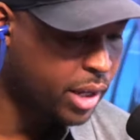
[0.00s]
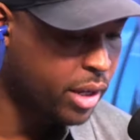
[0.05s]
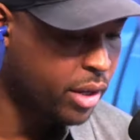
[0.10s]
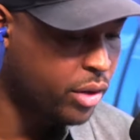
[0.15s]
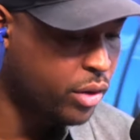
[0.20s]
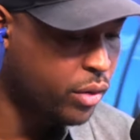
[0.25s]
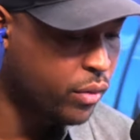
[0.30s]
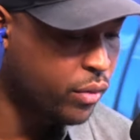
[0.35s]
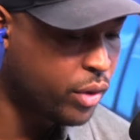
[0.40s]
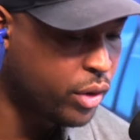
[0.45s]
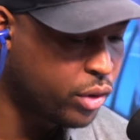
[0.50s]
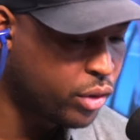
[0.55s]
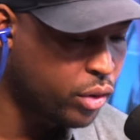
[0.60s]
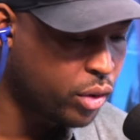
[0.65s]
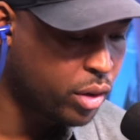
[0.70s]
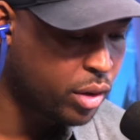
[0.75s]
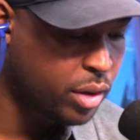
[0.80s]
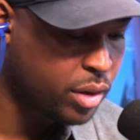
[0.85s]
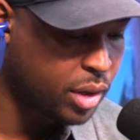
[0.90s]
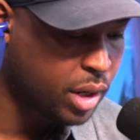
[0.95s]
Kendall
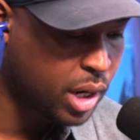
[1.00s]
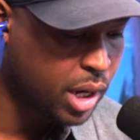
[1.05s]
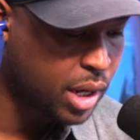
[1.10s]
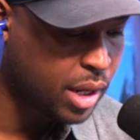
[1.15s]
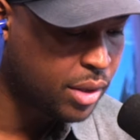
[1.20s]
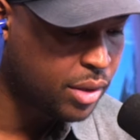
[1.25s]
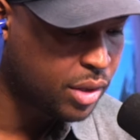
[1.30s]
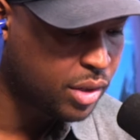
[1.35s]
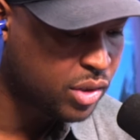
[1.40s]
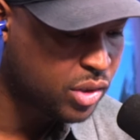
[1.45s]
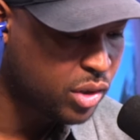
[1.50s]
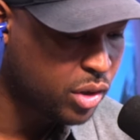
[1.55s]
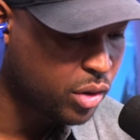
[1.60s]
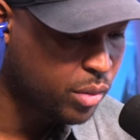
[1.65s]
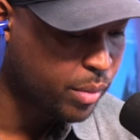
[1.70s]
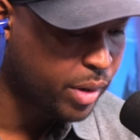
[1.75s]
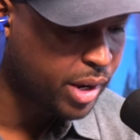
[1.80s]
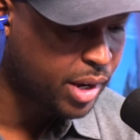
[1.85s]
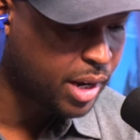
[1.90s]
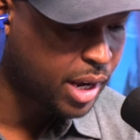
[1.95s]
Vildor this
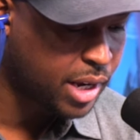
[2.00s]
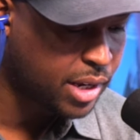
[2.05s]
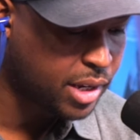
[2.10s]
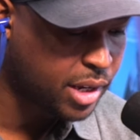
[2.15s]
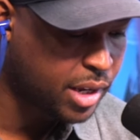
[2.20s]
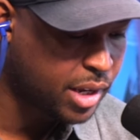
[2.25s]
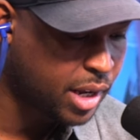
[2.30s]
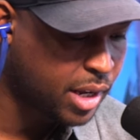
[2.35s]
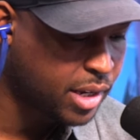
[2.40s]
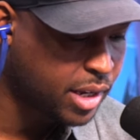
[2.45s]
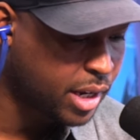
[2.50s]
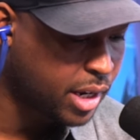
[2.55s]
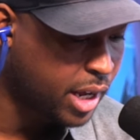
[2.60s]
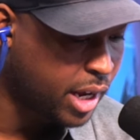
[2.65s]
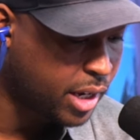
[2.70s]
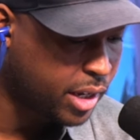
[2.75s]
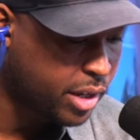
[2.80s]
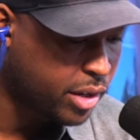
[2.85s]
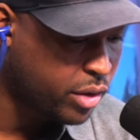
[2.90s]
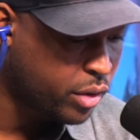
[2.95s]
really? Year, man. I did. I
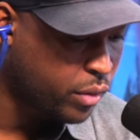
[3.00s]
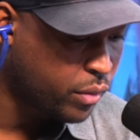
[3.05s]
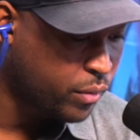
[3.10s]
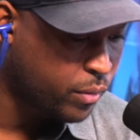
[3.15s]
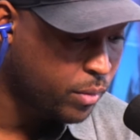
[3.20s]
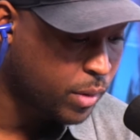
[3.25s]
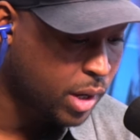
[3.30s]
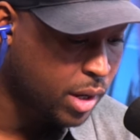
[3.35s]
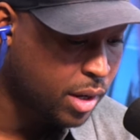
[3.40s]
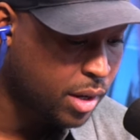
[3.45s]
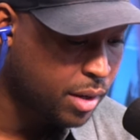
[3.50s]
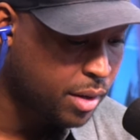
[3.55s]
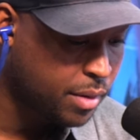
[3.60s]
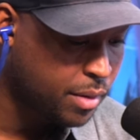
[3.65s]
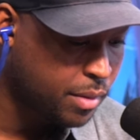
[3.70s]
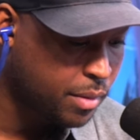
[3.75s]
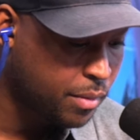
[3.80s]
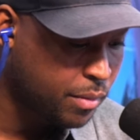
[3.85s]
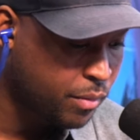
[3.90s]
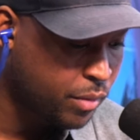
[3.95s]
like Kendall
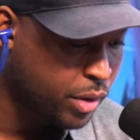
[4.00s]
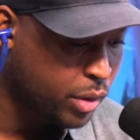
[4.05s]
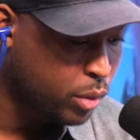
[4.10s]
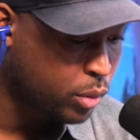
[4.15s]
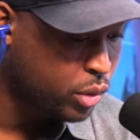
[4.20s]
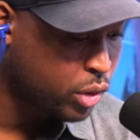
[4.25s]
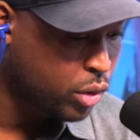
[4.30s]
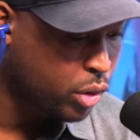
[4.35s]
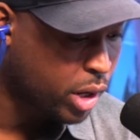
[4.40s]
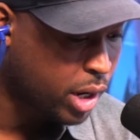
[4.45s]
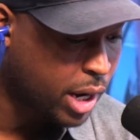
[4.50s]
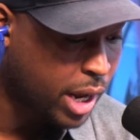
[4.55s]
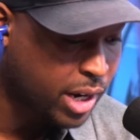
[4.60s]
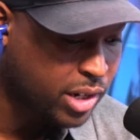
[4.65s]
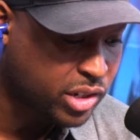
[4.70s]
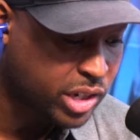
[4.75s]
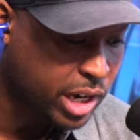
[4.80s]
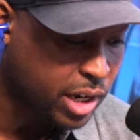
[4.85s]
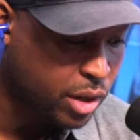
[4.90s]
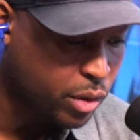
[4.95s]
Vildor. I
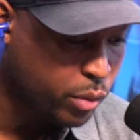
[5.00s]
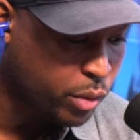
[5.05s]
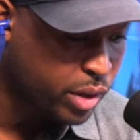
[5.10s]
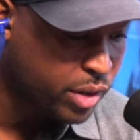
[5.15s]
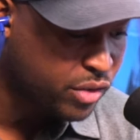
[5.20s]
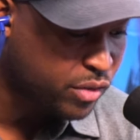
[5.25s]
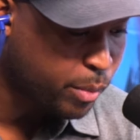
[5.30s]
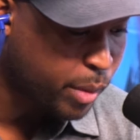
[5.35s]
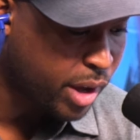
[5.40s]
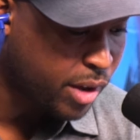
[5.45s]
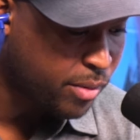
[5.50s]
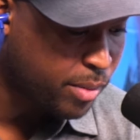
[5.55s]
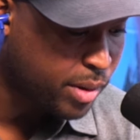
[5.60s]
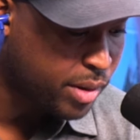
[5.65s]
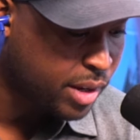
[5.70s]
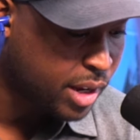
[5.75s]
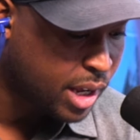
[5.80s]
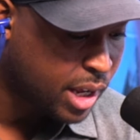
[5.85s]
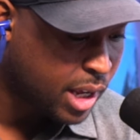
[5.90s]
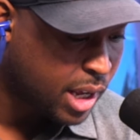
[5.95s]
like Jalen
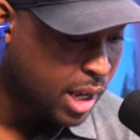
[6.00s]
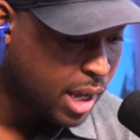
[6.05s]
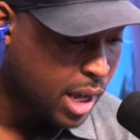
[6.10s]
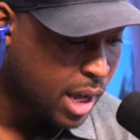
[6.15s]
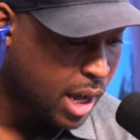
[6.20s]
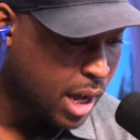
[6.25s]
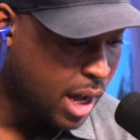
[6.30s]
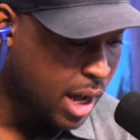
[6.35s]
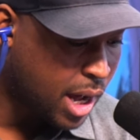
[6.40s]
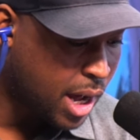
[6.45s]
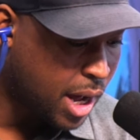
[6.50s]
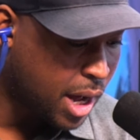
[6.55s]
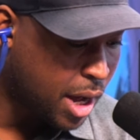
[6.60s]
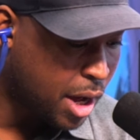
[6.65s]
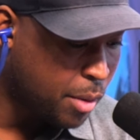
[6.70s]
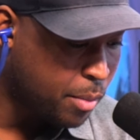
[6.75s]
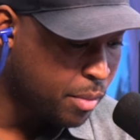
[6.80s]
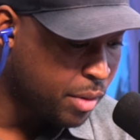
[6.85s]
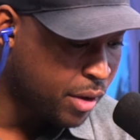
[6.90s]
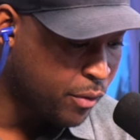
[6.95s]

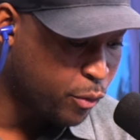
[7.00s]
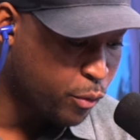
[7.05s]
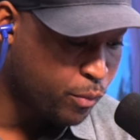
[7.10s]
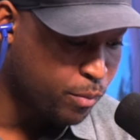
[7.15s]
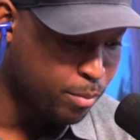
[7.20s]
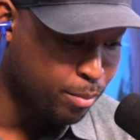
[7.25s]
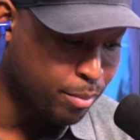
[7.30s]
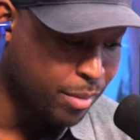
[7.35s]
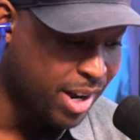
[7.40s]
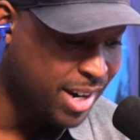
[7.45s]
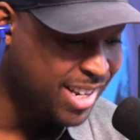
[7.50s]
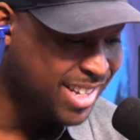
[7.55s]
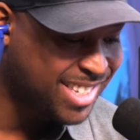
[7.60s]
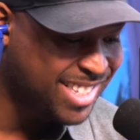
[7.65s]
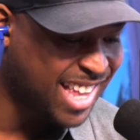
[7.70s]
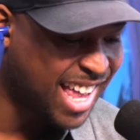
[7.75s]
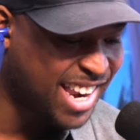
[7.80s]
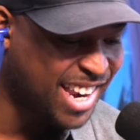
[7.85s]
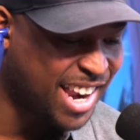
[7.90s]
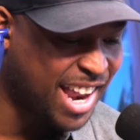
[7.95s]
Reeves-Maven. If money's
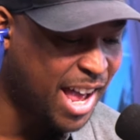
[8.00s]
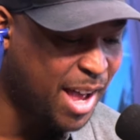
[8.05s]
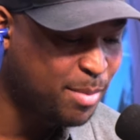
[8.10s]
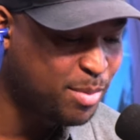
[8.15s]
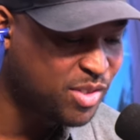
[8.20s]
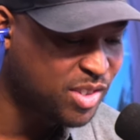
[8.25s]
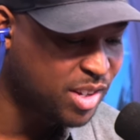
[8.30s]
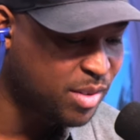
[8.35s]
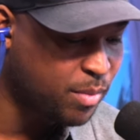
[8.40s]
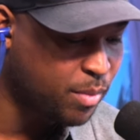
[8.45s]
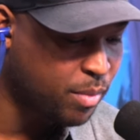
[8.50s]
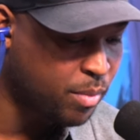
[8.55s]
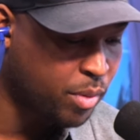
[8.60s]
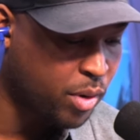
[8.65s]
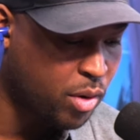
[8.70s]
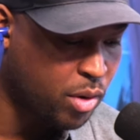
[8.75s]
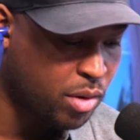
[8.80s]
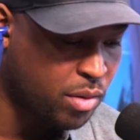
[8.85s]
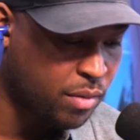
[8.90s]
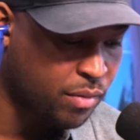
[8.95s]
not an option,
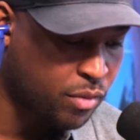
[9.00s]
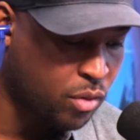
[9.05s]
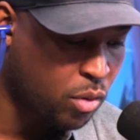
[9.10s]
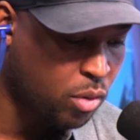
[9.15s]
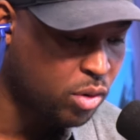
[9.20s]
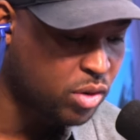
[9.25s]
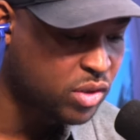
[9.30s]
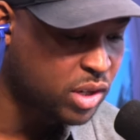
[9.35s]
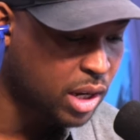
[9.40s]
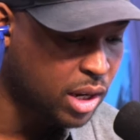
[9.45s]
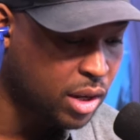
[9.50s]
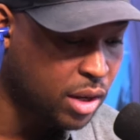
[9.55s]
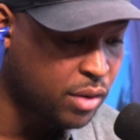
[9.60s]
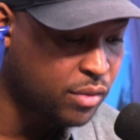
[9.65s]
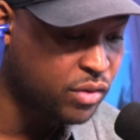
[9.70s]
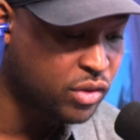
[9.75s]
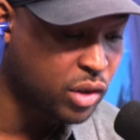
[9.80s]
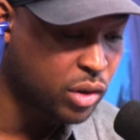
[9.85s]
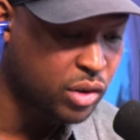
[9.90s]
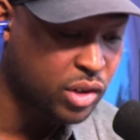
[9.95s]
bro, of course, I
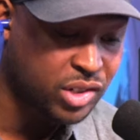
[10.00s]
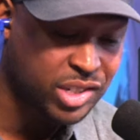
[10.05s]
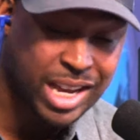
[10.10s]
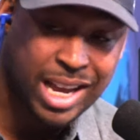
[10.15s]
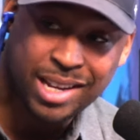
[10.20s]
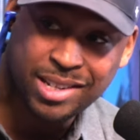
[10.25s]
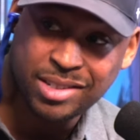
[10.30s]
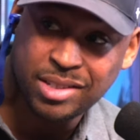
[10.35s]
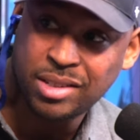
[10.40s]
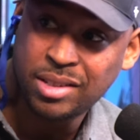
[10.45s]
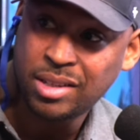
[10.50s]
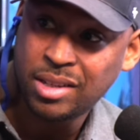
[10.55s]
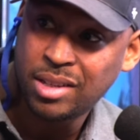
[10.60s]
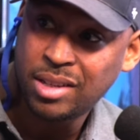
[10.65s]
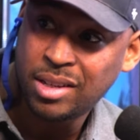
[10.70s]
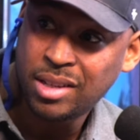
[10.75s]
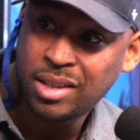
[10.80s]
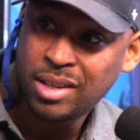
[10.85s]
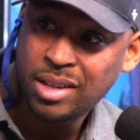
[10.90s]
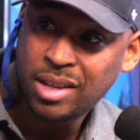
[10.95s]
love Jonah Jackson.
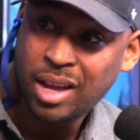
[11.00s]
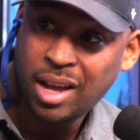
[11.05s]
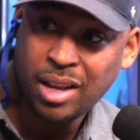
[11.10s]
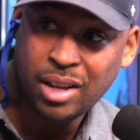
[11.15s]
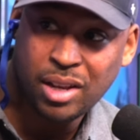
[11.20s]
But